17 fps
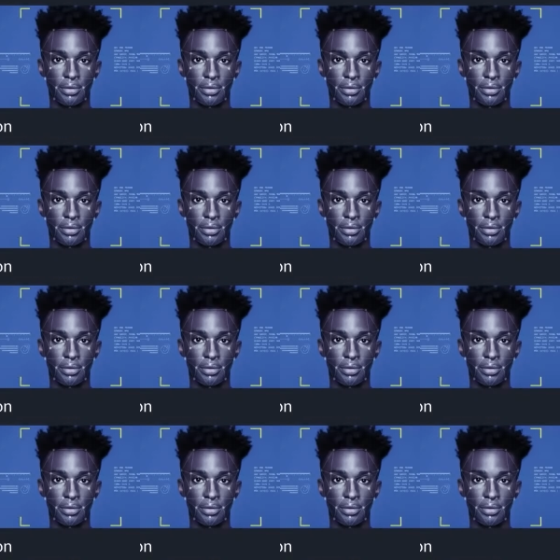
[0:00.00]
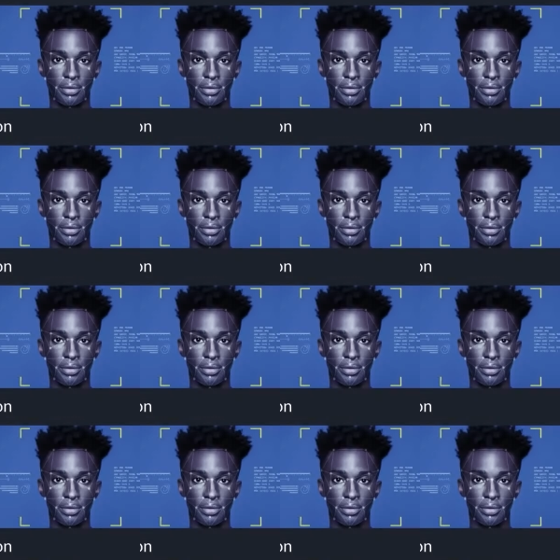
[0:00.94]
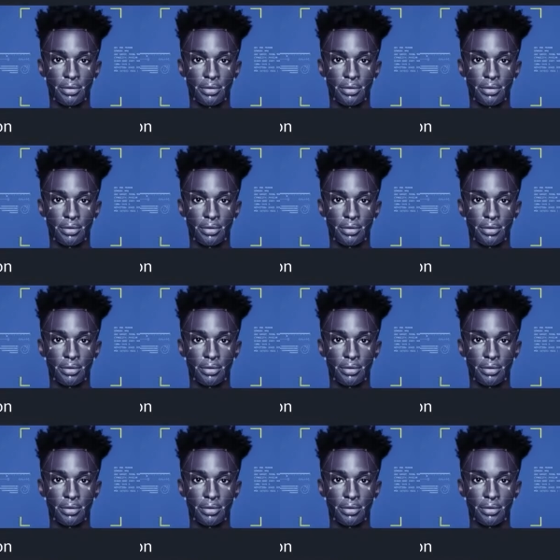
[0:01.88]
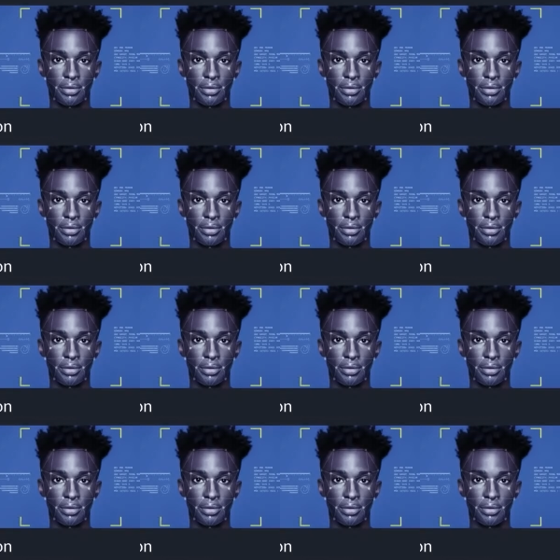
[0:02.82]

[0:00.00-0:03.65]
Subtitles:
The face doesn't move, so there is nothing to read.